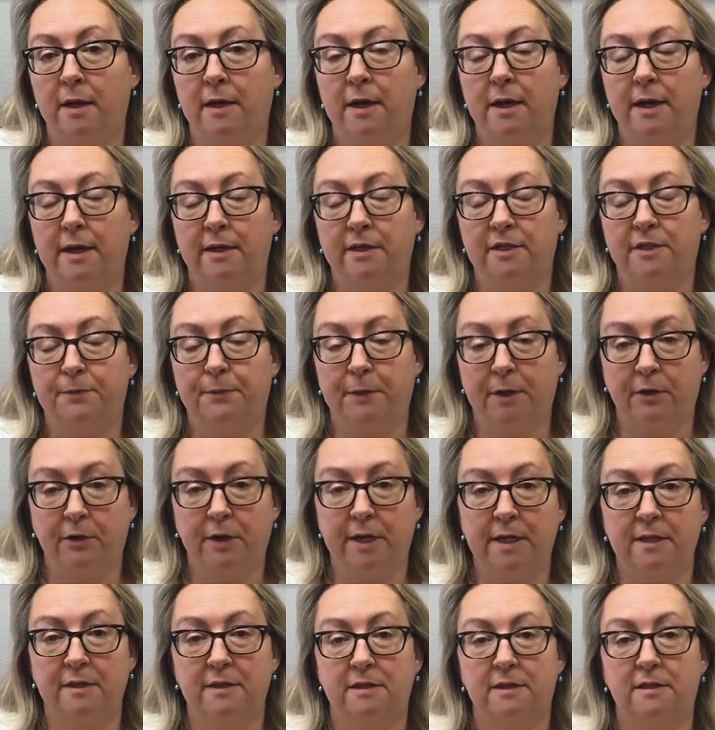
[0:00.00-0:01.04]

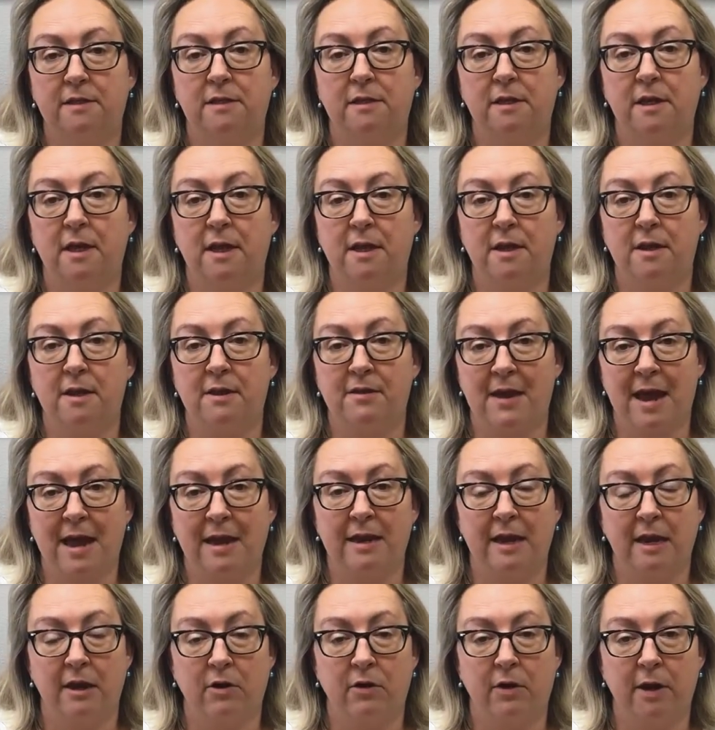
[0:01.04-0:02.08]
experience in that
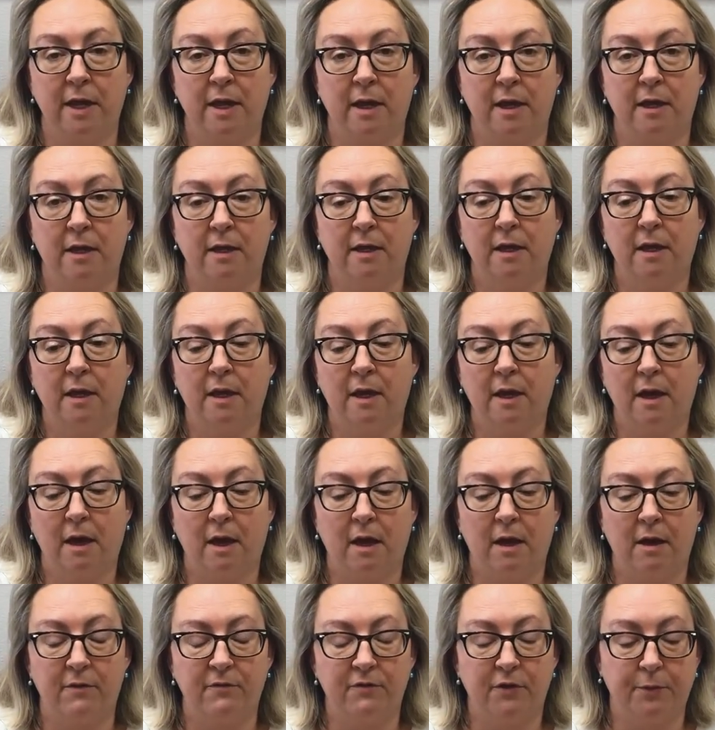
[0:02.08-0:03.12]
area
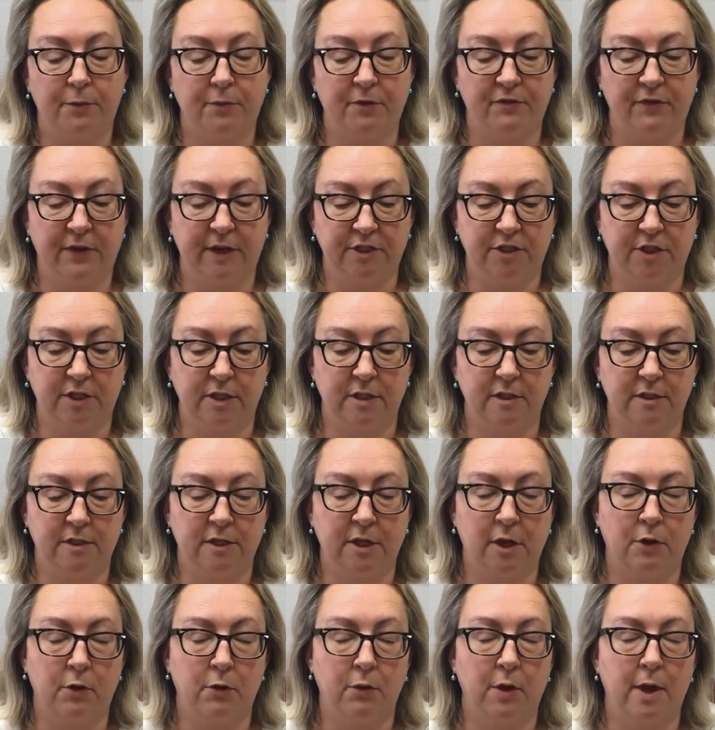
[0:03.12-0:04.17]
of the profession.
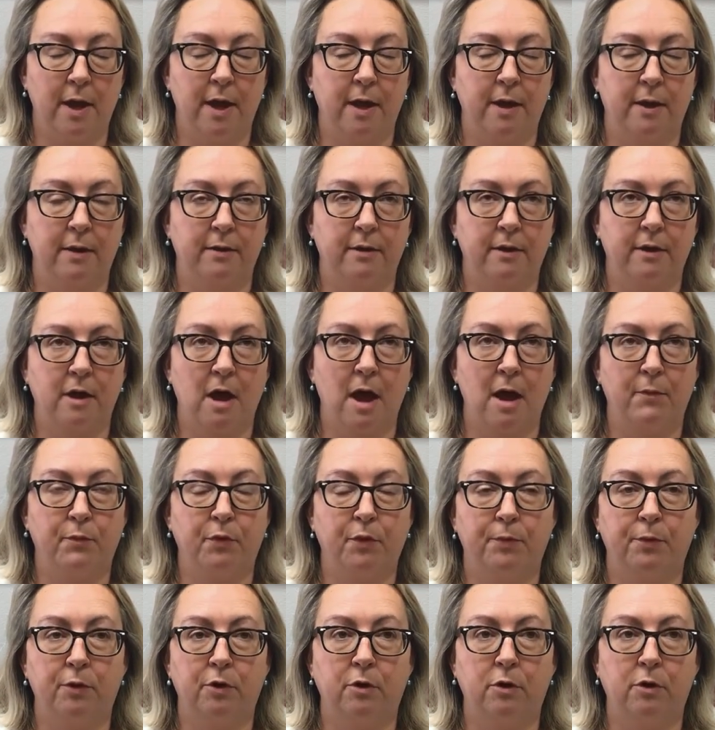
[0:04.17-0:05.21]
So a
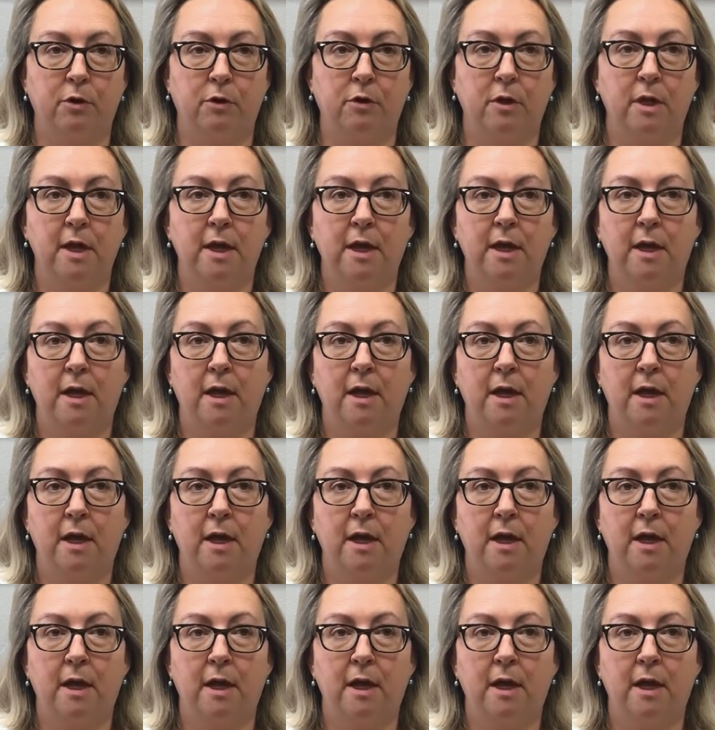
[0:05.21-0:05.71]
comparable